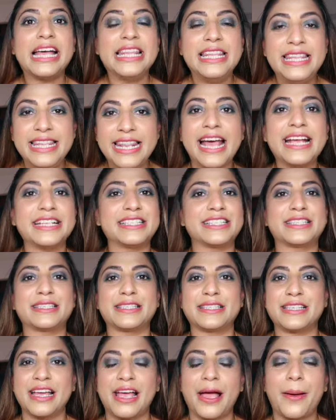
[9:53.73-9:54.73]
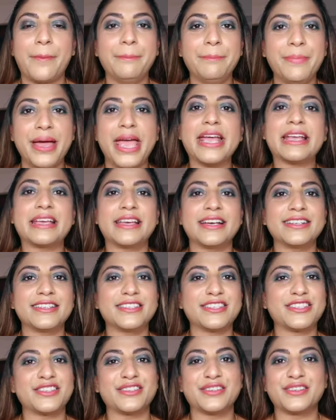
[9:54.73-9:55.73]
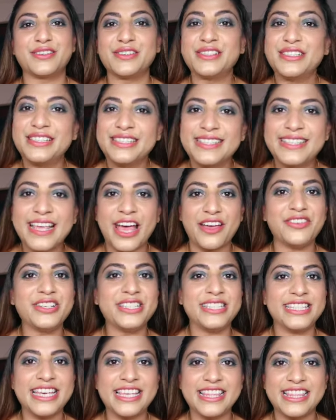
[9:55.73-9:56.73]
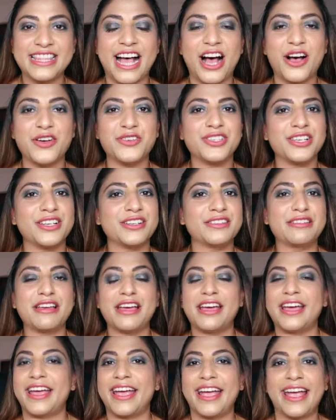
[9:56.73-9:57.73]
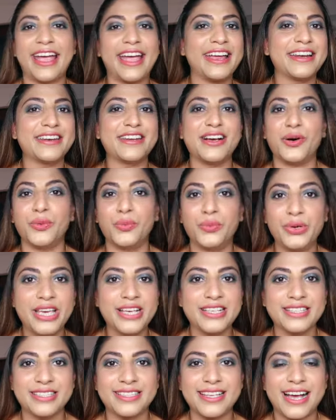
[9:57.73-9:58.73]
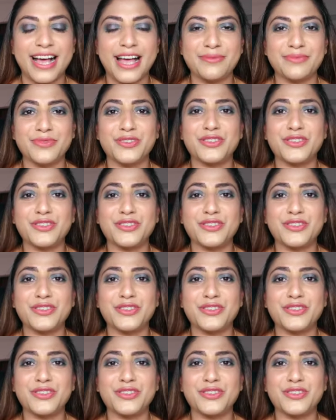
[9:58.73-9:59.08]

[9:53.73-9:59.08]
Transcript: let's make it 17,000 in a week's time.